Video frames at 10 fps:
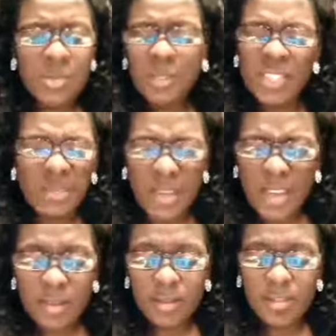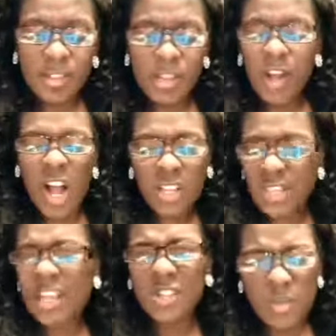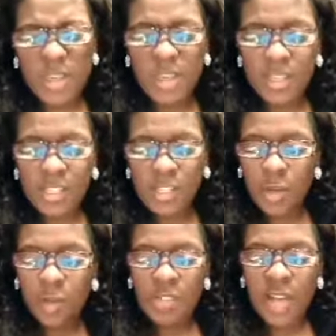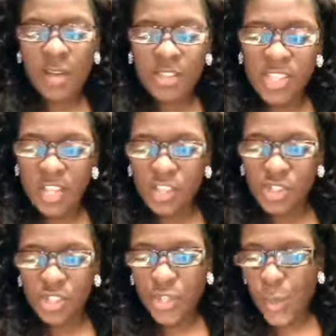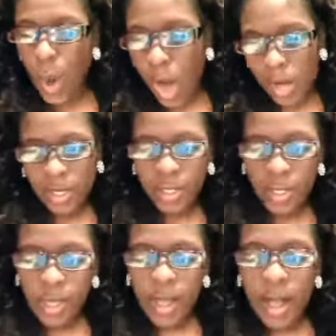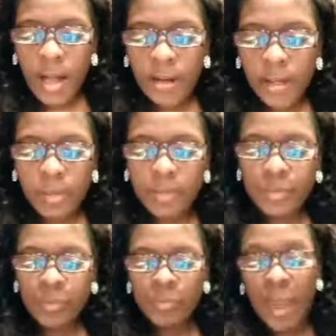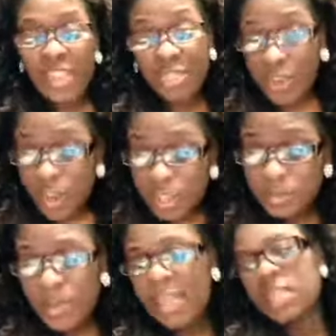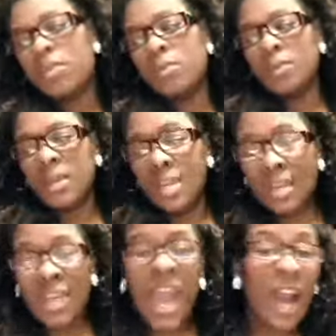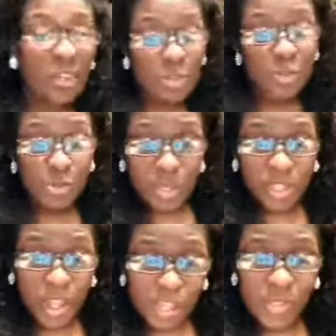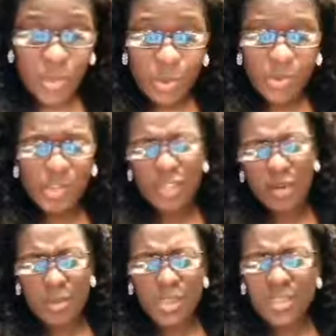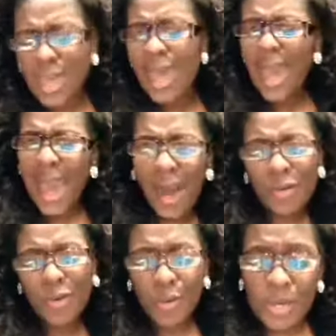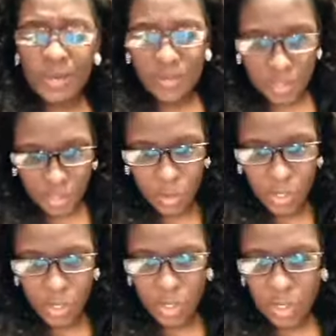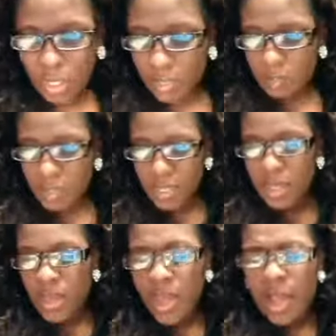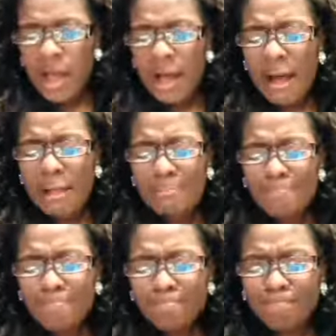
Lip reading: to believe that a class ranking determines how intelligent you are. Um, my third myth would be how you do in law school determines how great of a lawyer you're going to be. Um,